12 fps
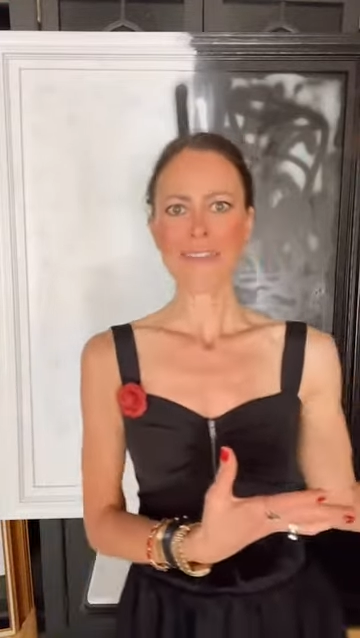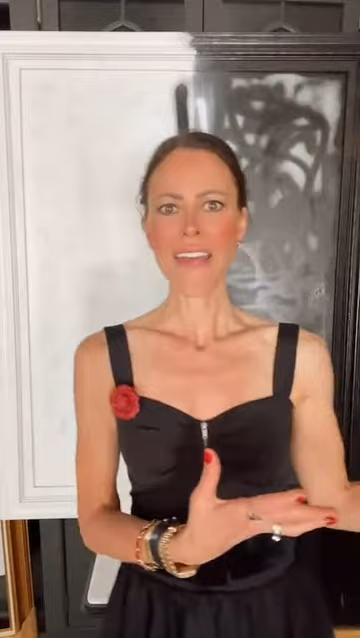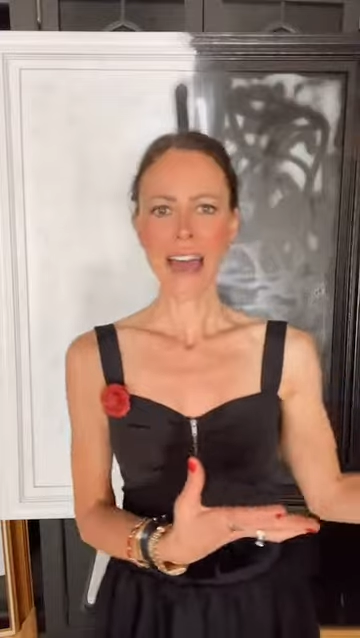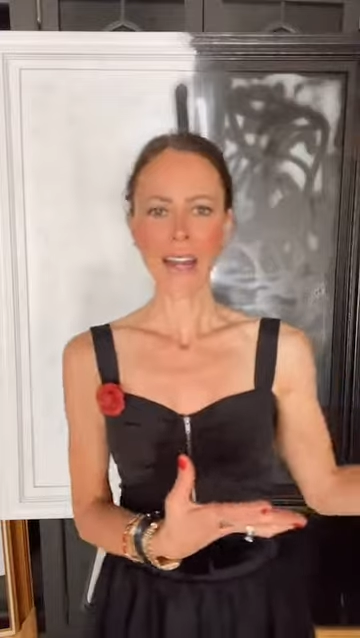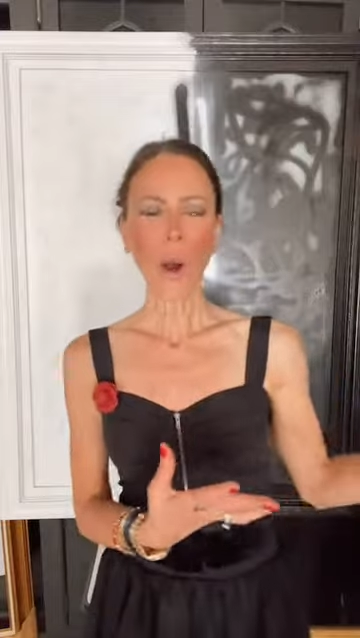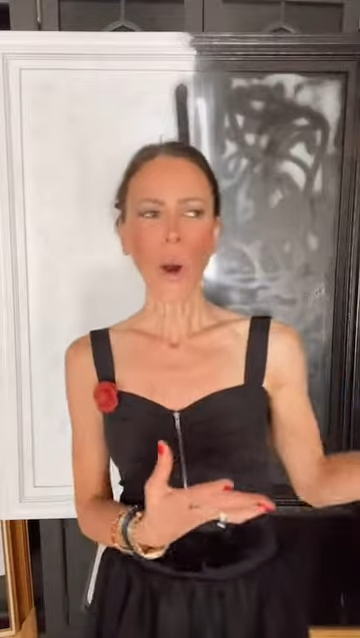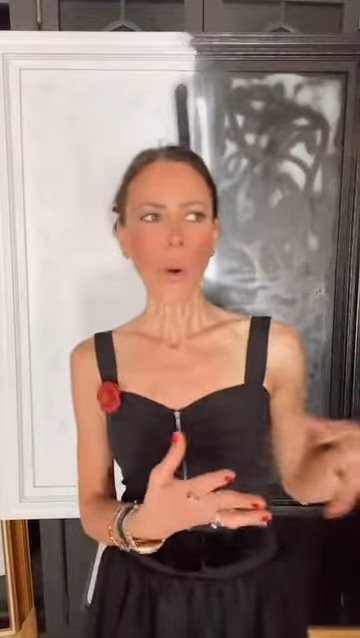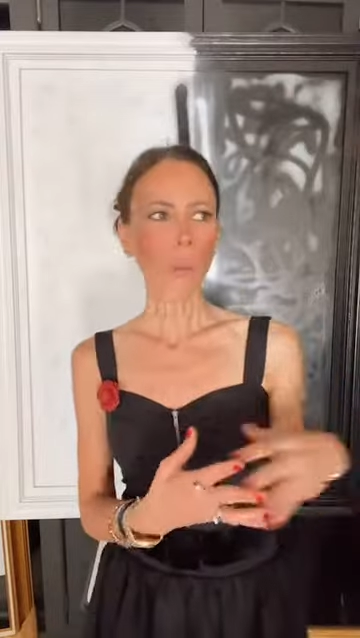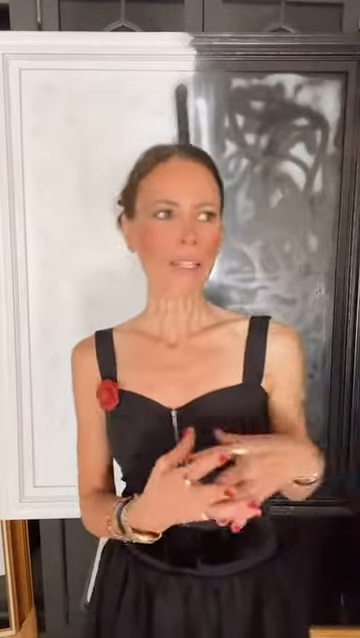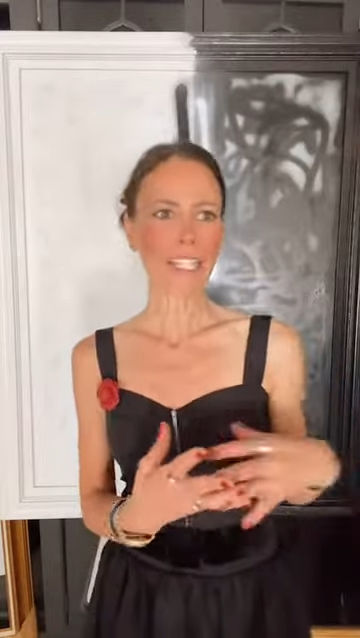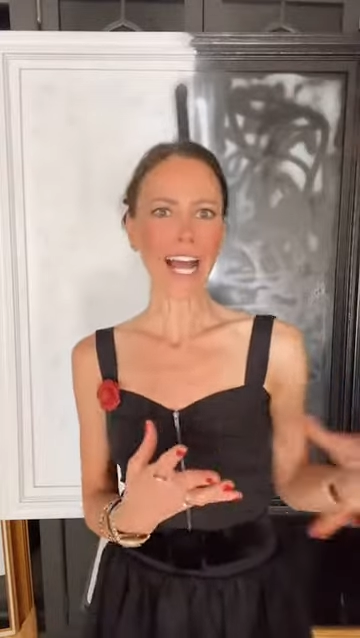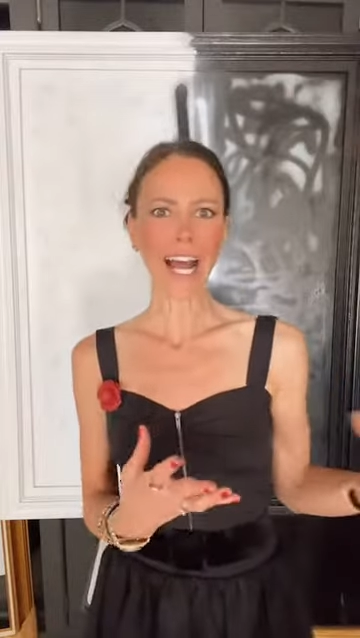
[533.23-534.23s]
That
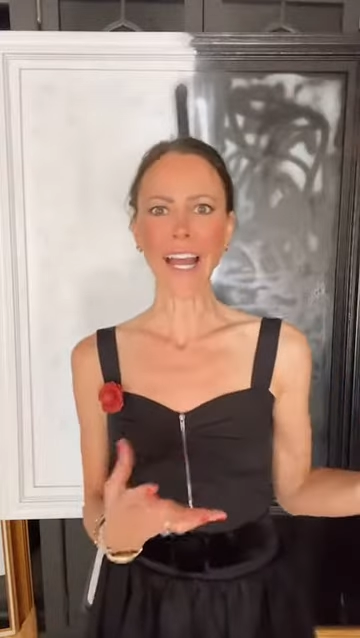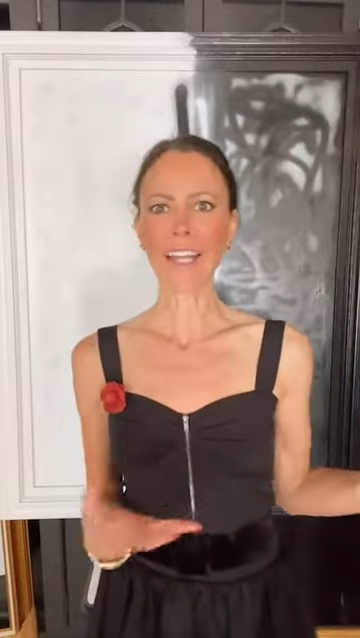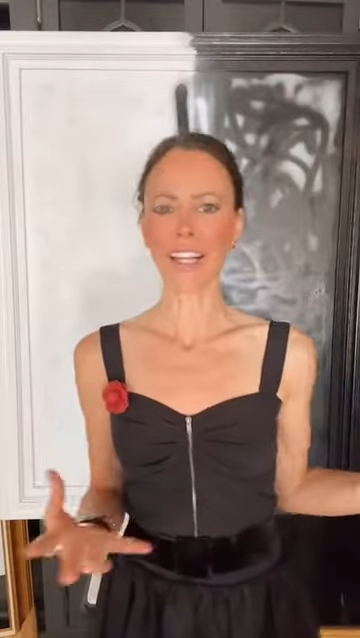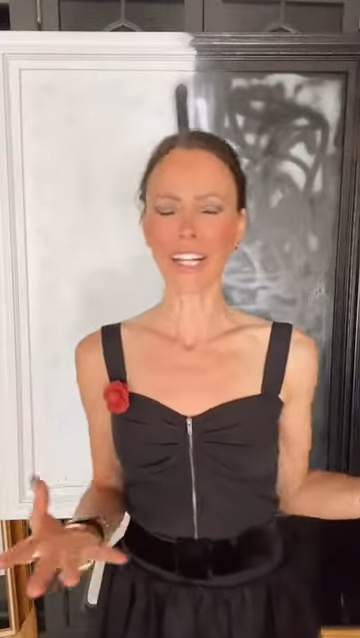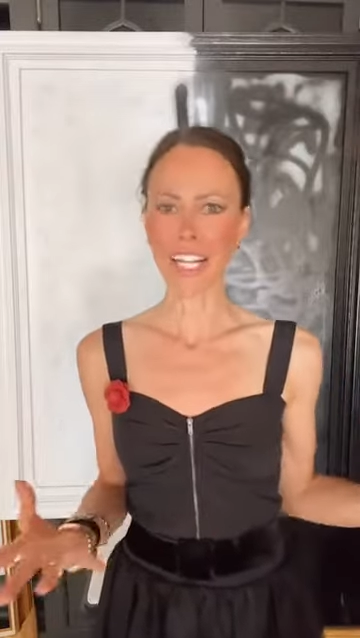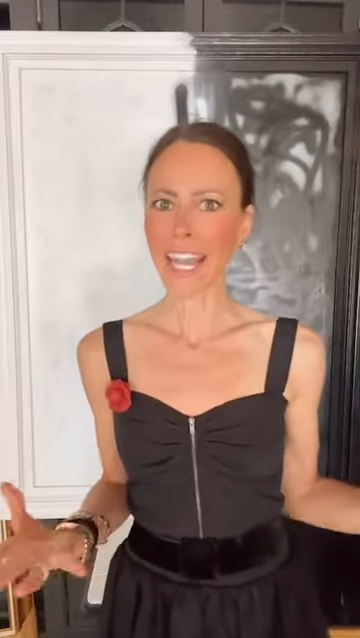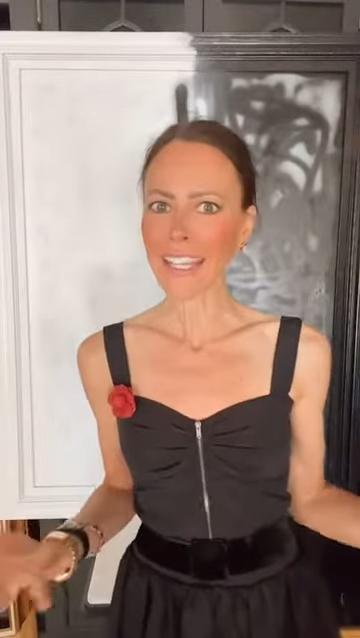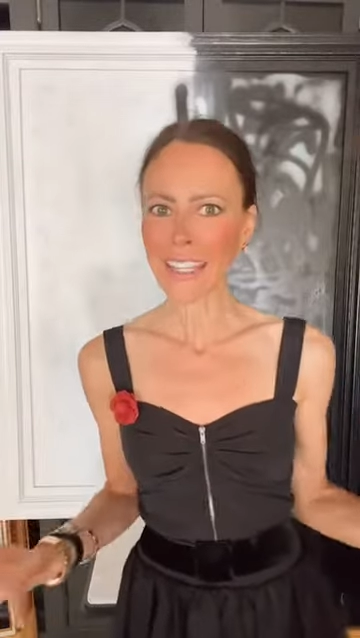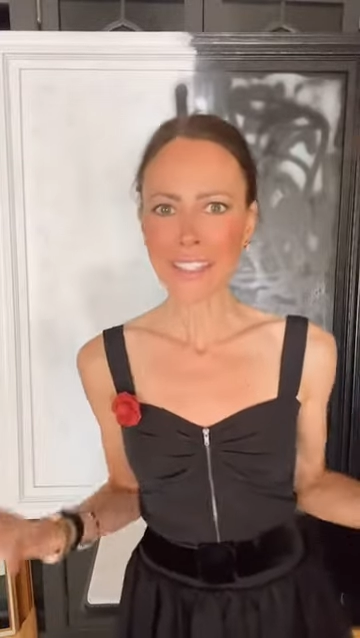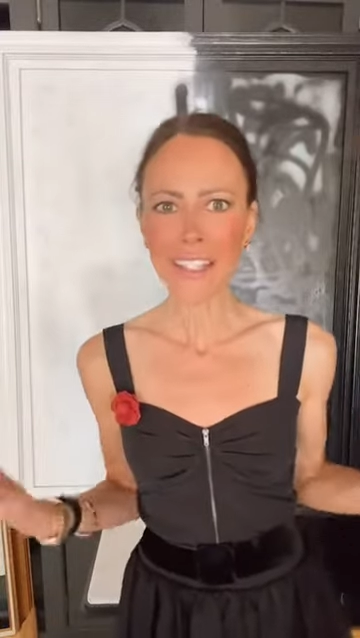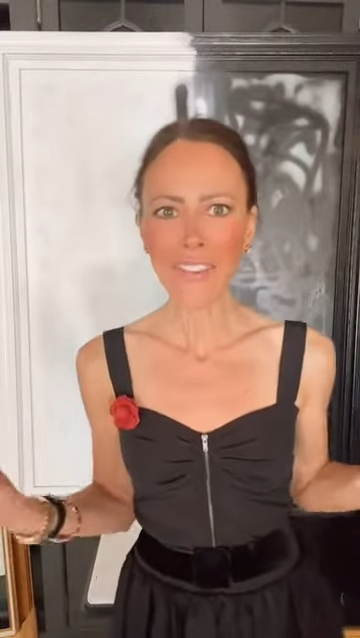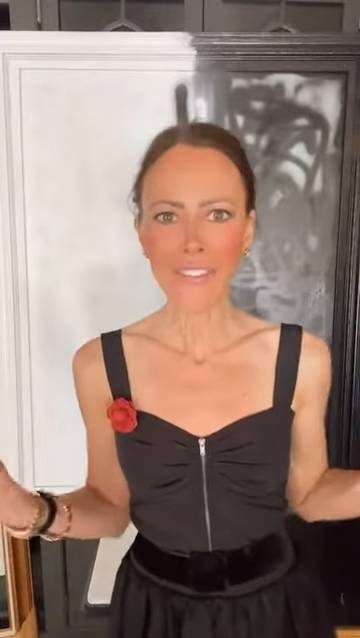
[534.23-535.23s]
home attire
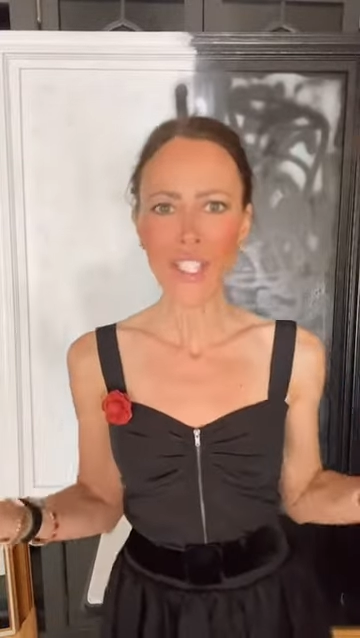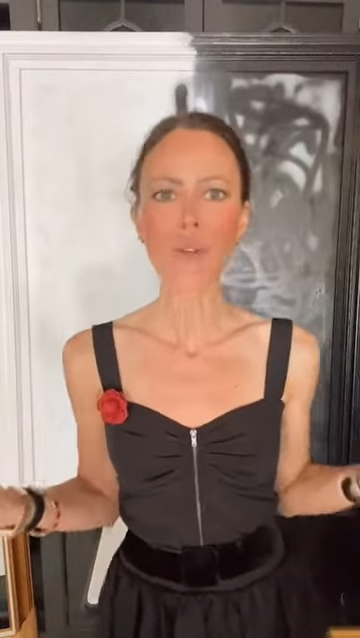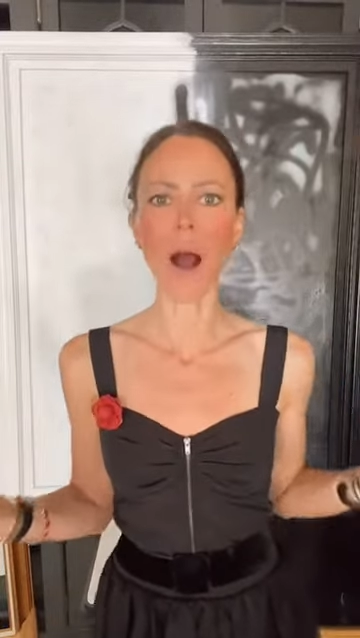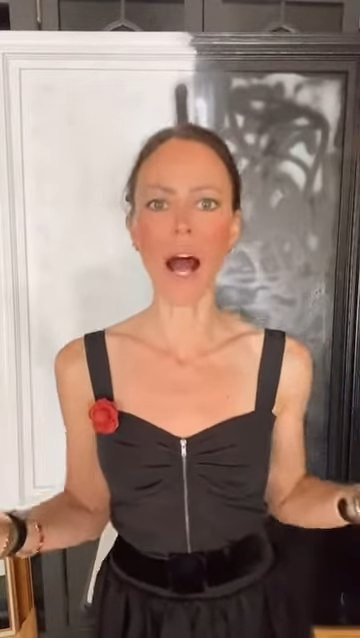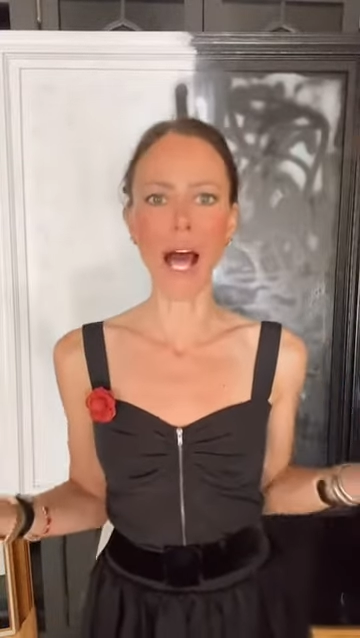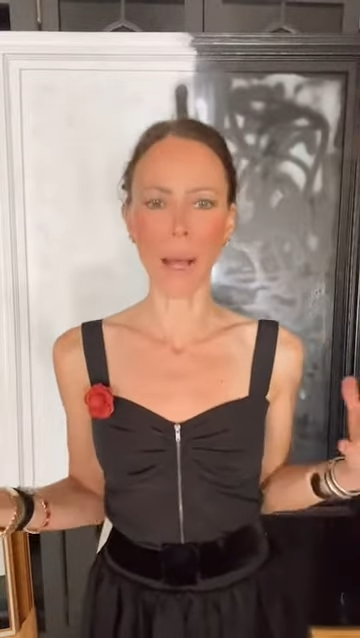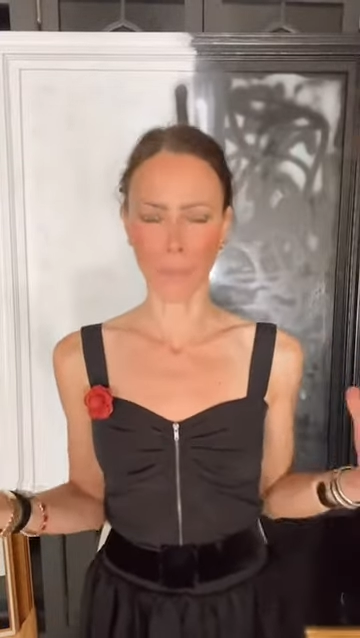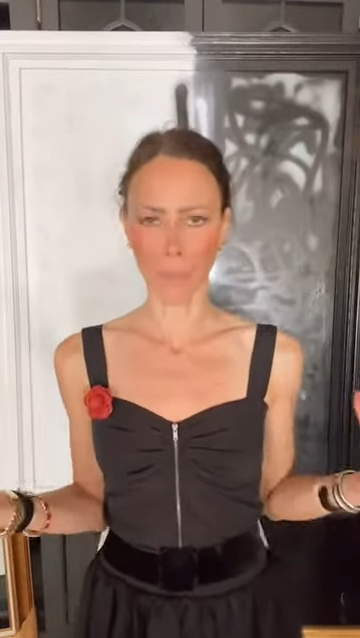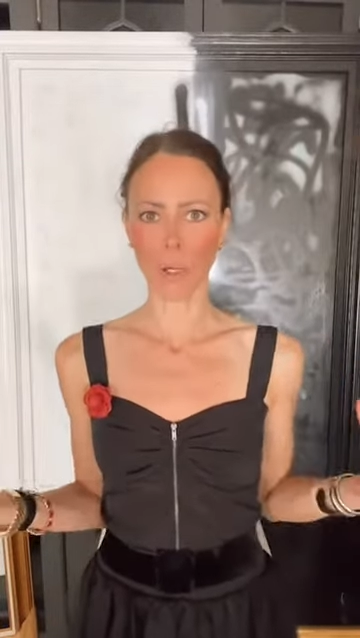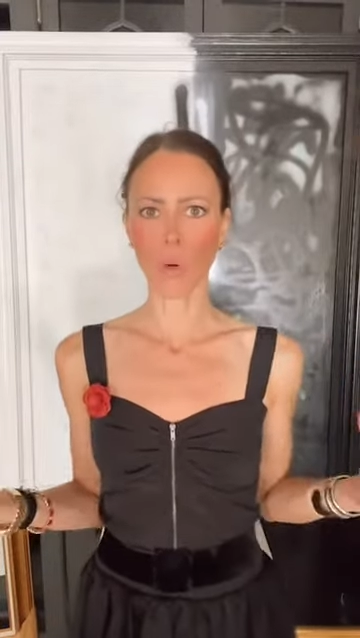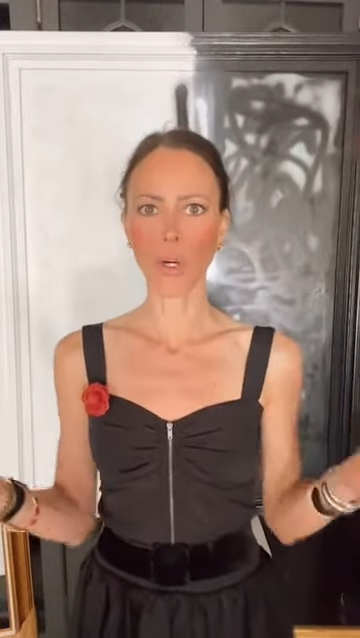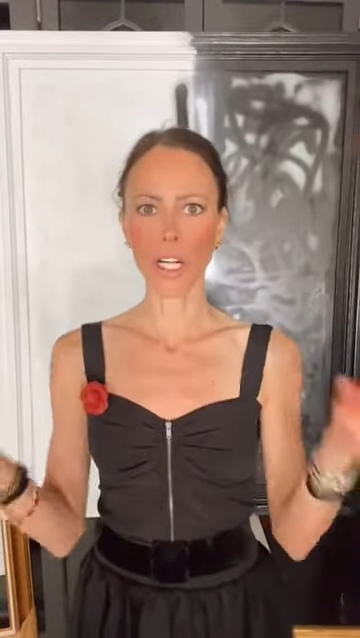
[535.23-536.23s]
can lift you up
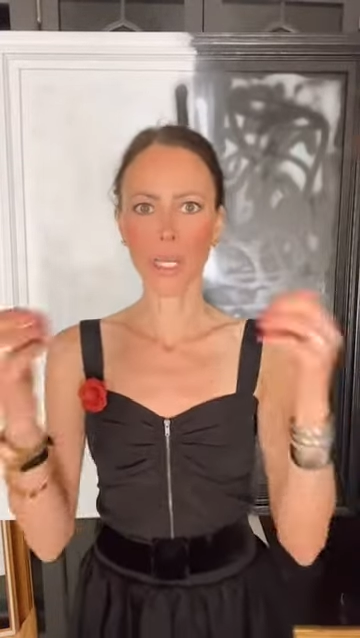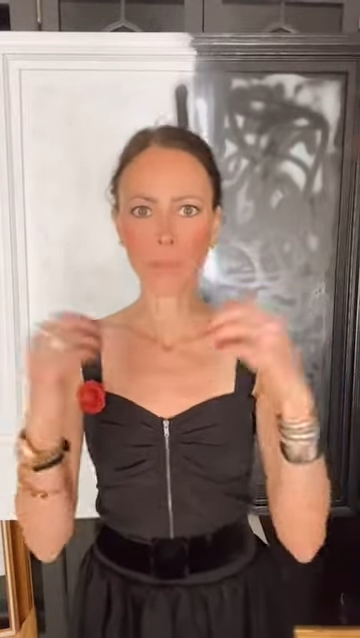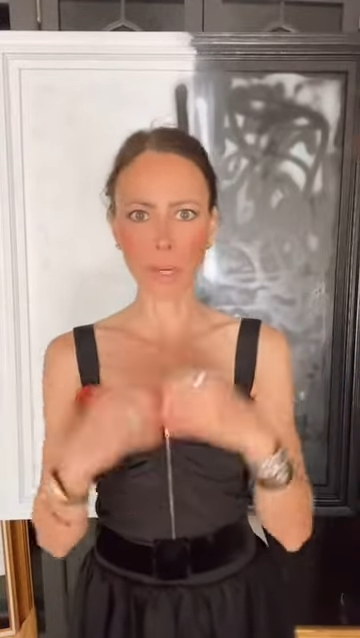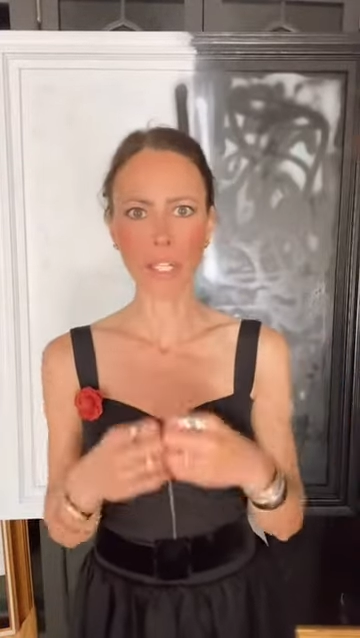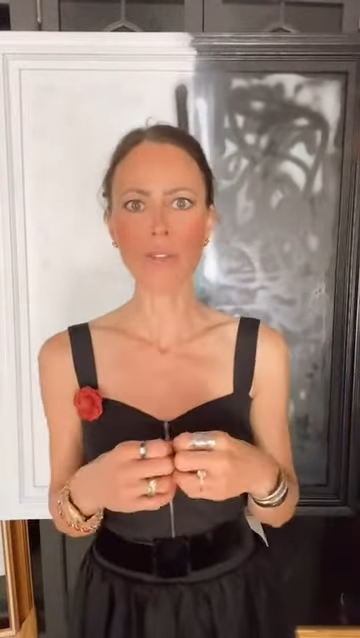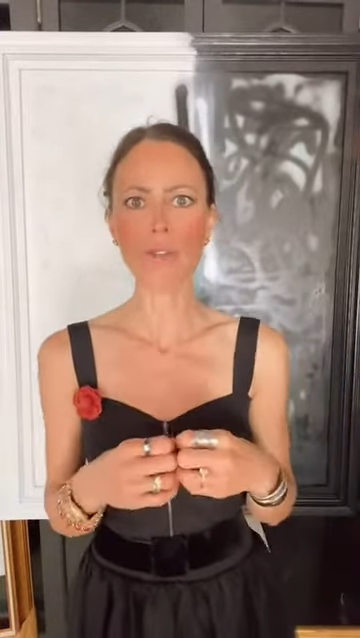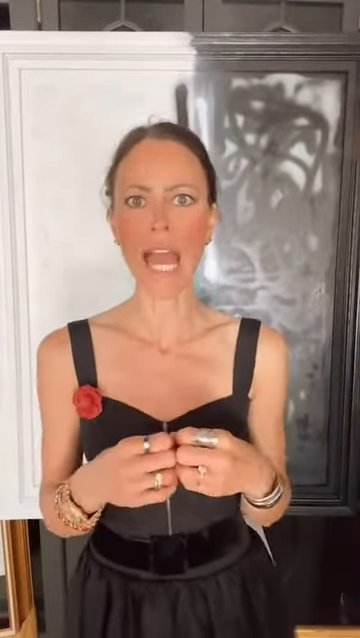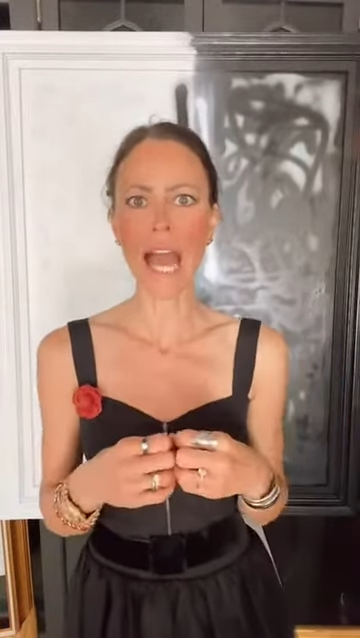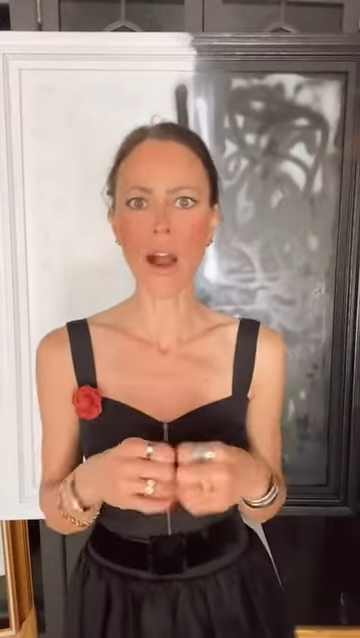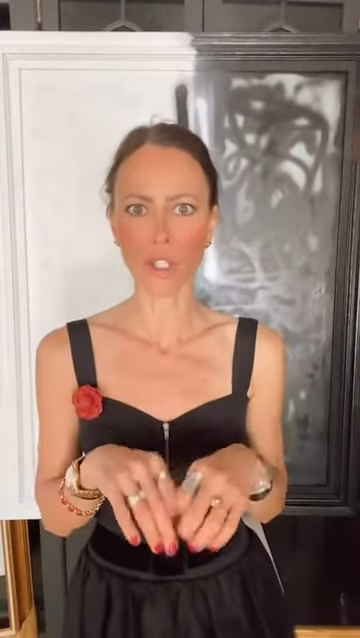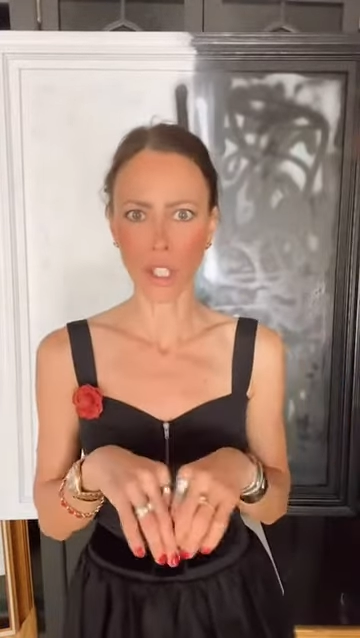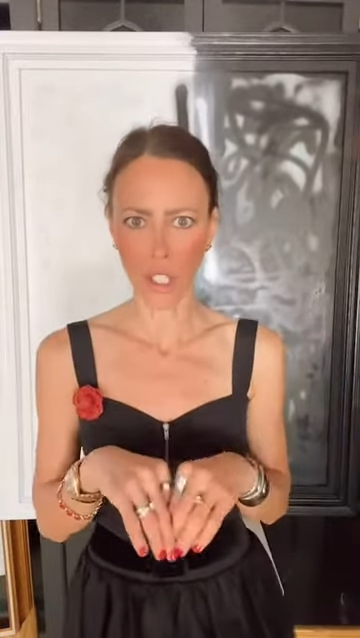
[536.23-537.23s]
or it can bring you down,